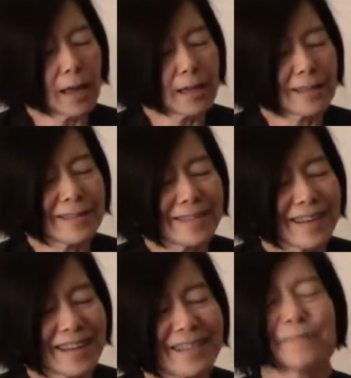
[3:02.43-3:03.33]
And
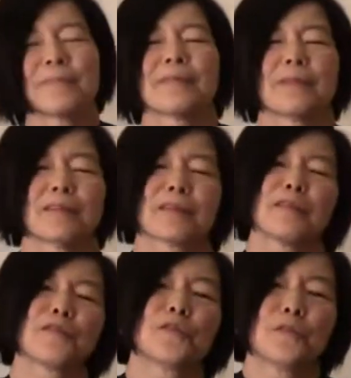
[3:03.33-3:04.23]

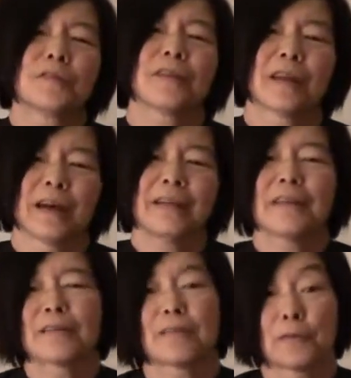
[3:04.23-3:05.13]
basically Susan and I,
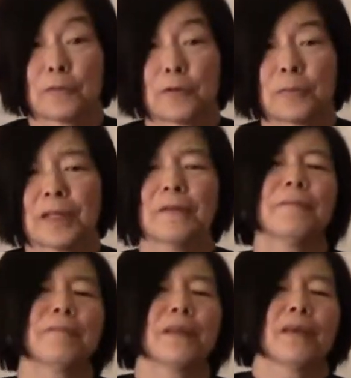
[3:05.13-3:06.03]
that's the flute player,
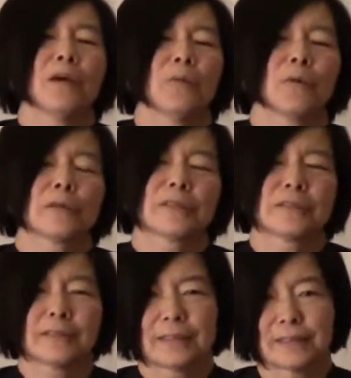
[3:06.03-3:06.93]
were
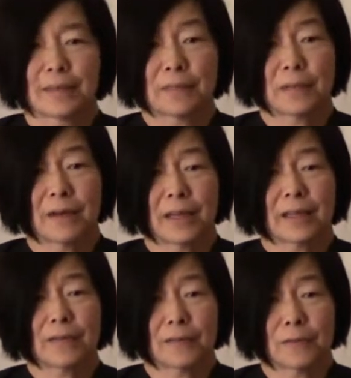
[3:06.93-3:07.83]
students at
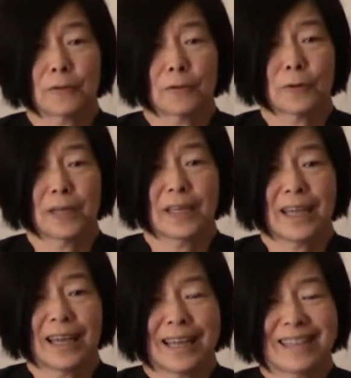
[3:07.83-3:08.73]
Peabody Conservatory,
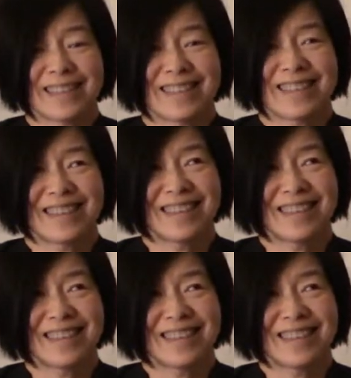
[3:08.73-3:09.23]
and